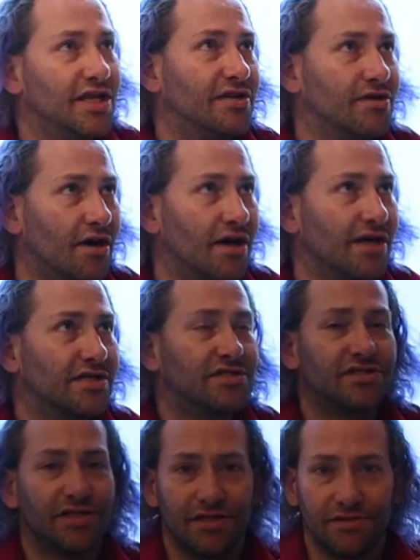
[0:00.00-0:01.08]

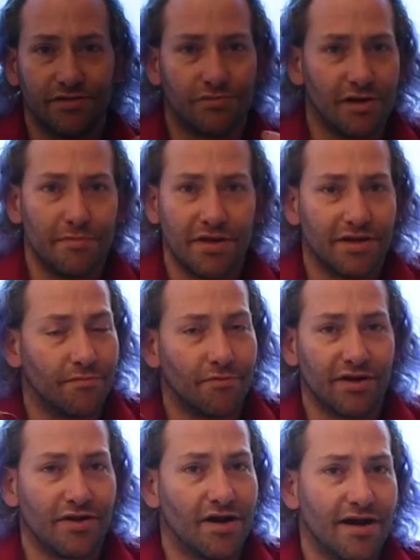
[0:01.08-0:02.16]
detox and treatment and
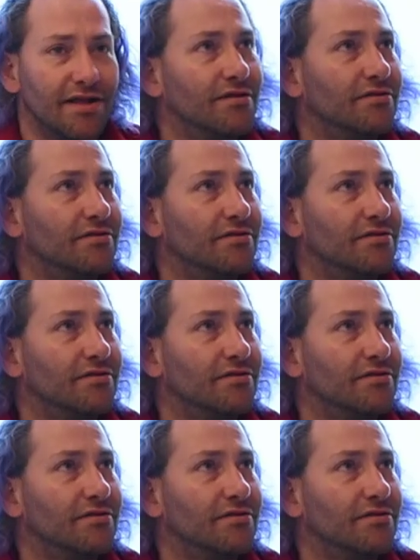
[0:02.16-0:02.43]
whatnot.